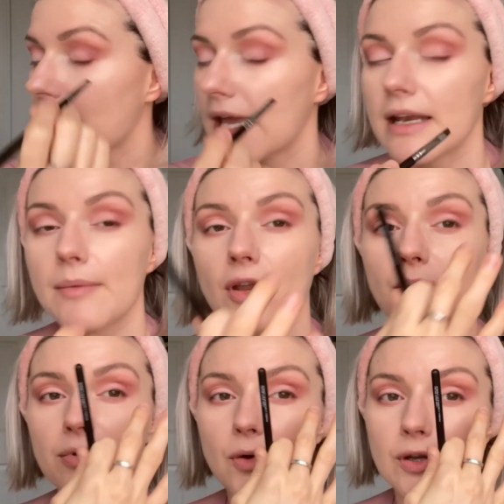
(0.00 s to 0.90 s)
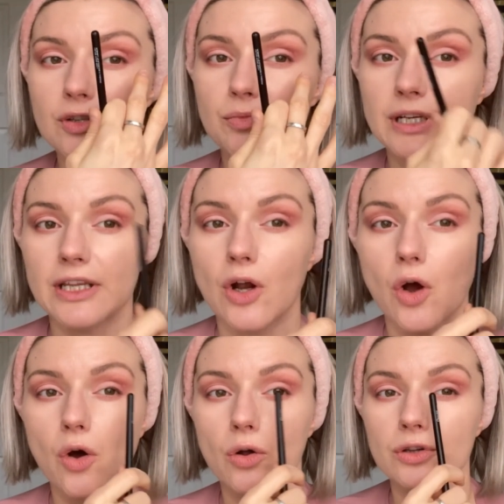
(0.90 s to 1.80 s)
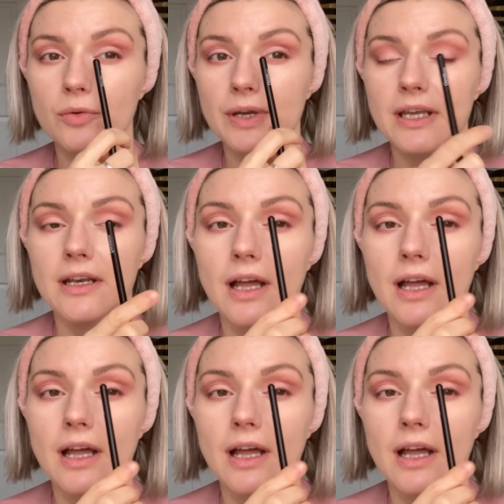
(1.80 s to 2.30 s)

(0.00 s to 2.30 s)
And I'm not going to bring it all the way in,